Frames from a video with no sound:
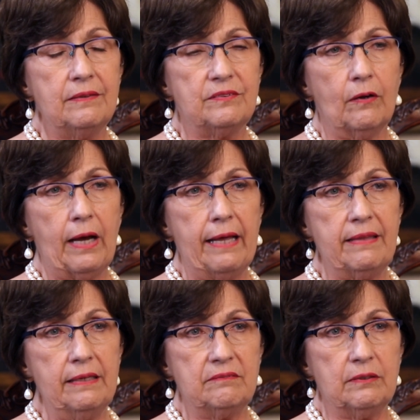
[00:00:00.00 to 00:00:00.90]
So I
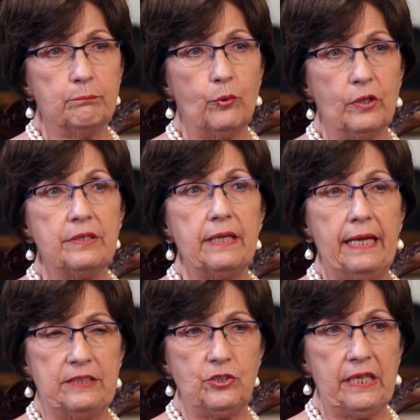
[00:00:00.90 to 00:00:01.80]
think it's important to
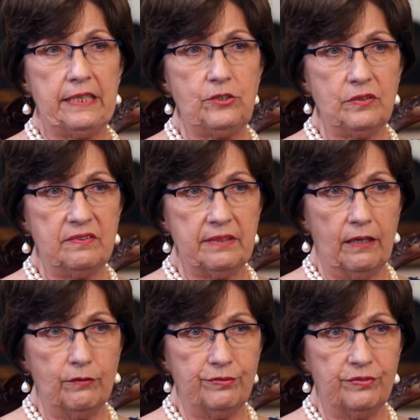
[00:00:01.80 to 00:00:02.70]
educate
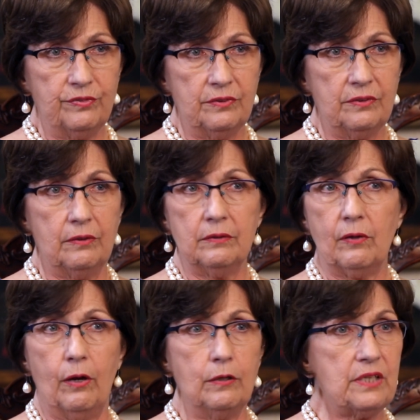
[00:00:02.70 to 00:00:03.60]
yourself on
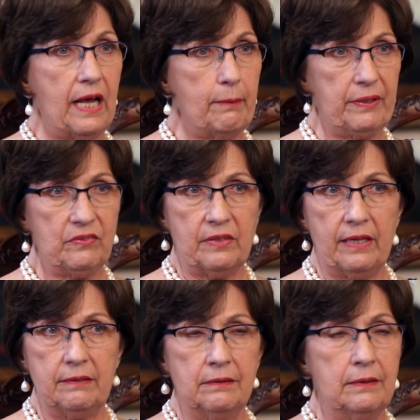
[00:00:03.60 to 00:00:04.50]
all topics
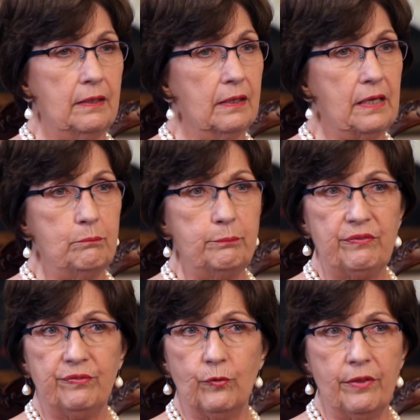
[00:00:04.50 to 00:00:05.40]
that come
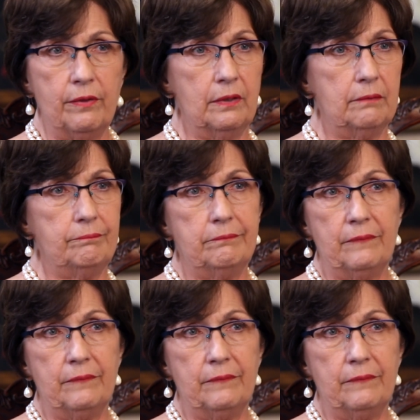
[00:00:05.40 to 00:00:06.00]
before the